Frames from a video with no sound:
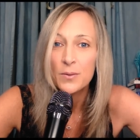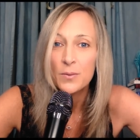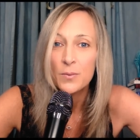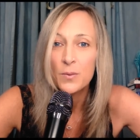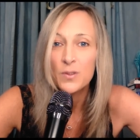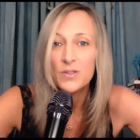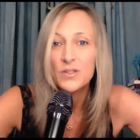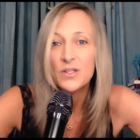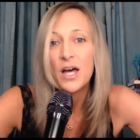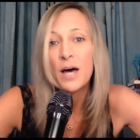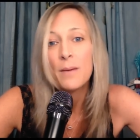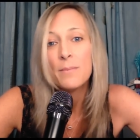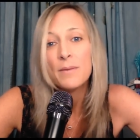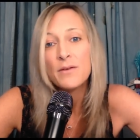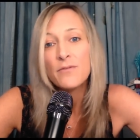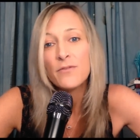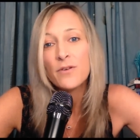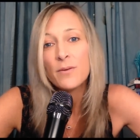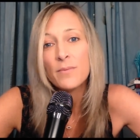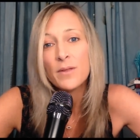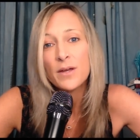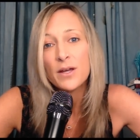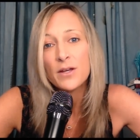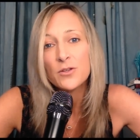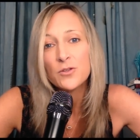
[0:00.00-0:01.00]
was coming
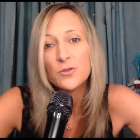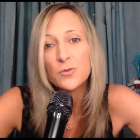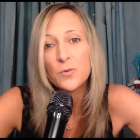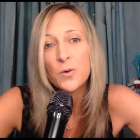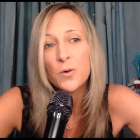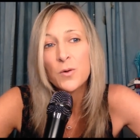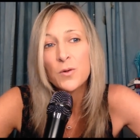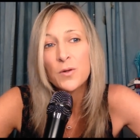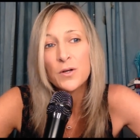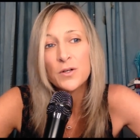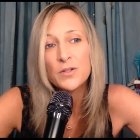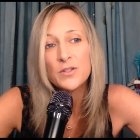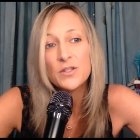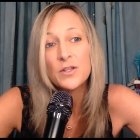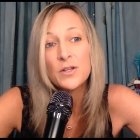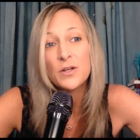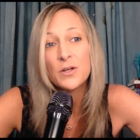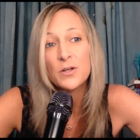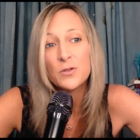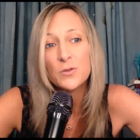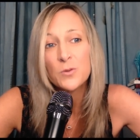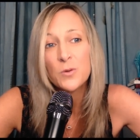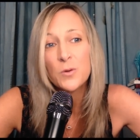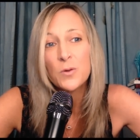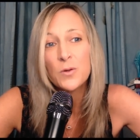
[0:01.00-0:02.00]
from the controllers, and the
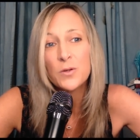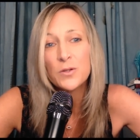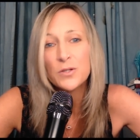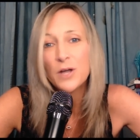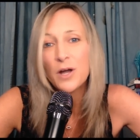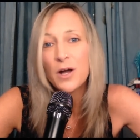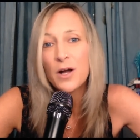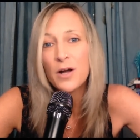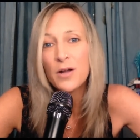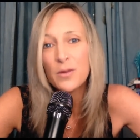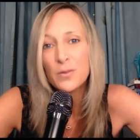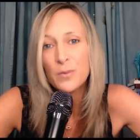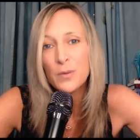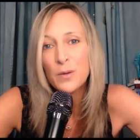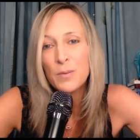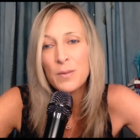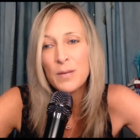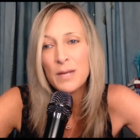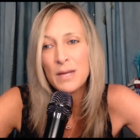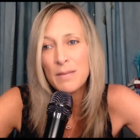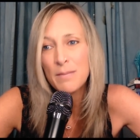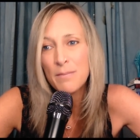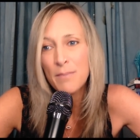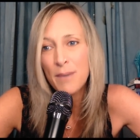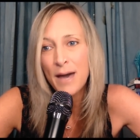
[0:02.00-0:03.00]
controllers are the Roman
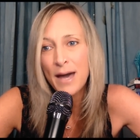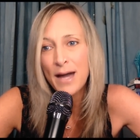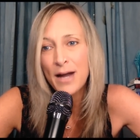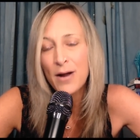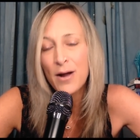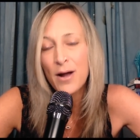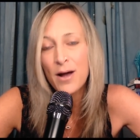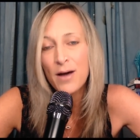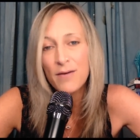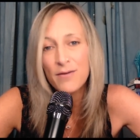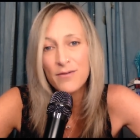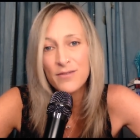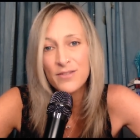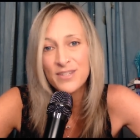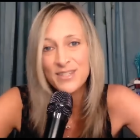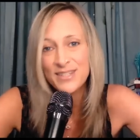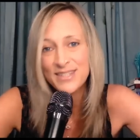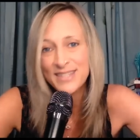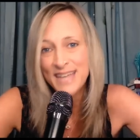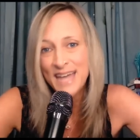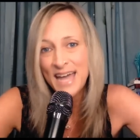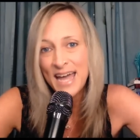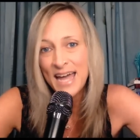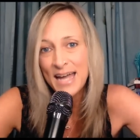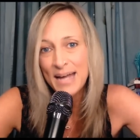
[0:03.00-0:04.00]
Empire of
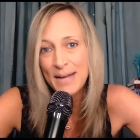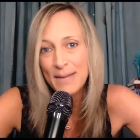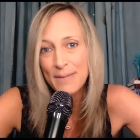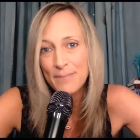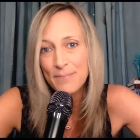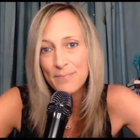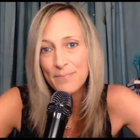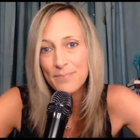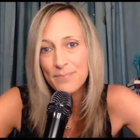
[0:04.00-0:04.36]
today.